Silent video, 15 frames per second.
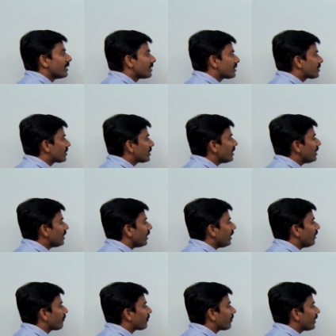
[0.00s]
Still,
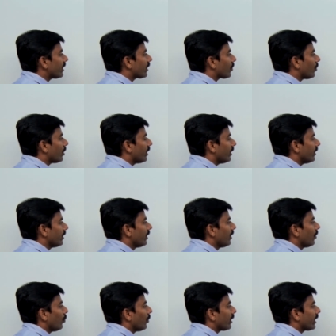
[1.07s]
if required,
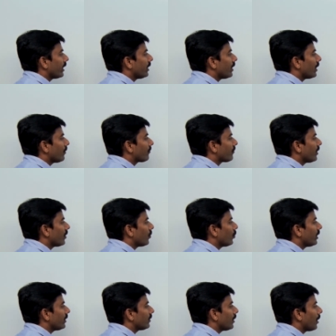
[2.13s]
we can refer
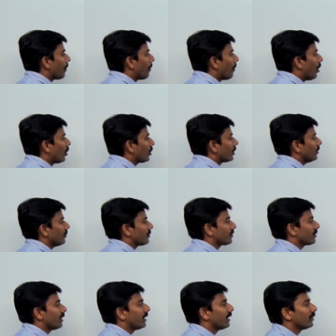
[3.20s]
with
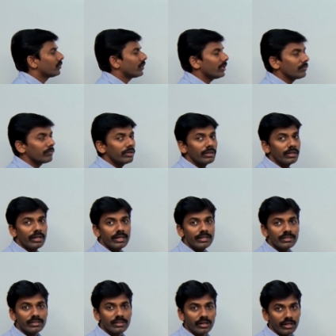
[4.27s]
mock-ups, nothing but
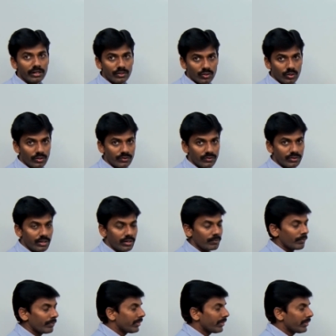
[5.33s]
screenshots here.